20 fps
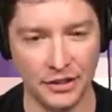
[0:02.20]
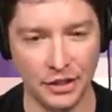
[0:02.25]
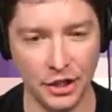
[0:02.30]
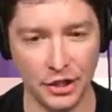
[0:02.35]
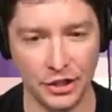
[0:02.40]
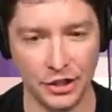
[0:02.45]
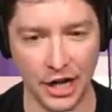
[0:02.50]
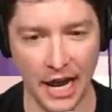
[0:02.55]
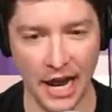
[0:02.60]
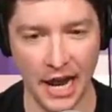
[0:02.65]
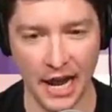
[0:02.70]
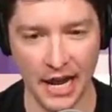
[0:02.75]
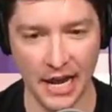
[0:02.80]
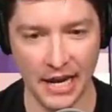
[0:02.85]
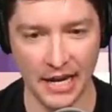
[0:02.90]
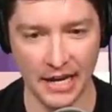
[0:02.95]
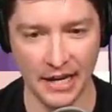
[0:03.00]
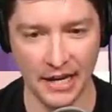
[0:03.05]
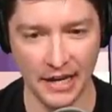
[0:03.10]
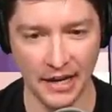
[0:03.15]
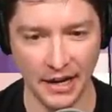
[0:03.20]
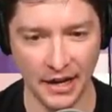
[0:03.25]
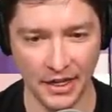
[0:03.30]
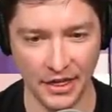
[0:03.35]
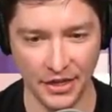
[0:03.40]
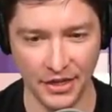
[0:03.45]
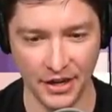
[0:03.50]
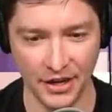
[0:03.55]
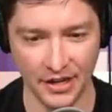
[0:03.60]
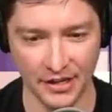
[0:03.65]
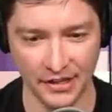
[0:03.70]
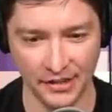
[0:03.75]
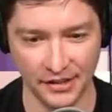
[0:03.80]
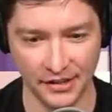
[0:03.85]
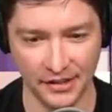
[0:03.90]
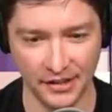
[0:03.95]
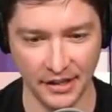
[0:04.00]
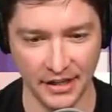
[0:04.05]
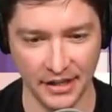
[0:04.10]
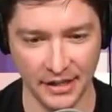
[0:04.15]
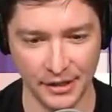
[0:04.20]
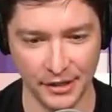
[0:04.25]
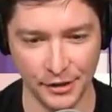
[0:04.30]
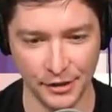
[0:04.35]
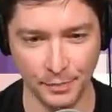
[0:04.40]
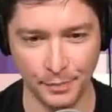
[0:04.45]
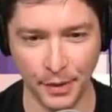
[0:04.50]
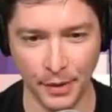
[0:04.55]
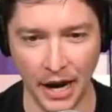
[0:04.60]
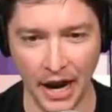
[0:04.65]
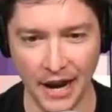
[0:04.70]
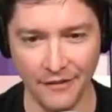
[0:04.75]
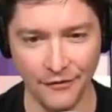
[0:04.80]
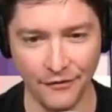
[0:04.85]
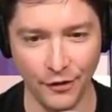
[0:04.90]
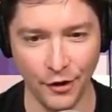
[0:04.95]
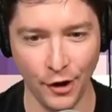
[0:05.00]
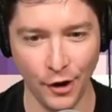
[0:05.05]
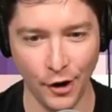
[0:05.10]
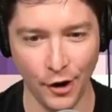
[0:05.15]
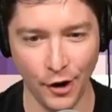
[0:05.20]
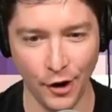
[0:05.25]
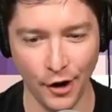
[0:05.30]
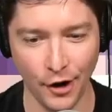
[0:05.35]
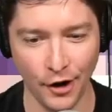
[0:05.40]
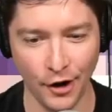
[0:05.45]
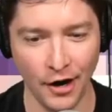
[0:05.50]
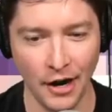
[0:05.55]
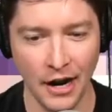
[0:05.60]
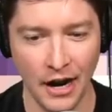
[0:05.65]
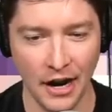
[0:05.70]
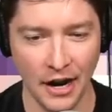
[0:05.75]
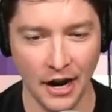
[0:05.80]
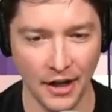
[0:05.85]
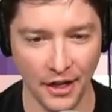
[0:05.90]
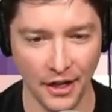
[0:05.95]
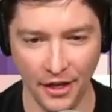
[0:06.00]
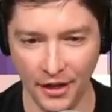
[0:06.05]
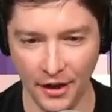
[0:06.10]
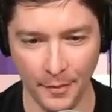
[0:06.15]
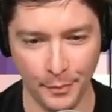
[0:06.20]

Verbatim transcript: Today, this is by far the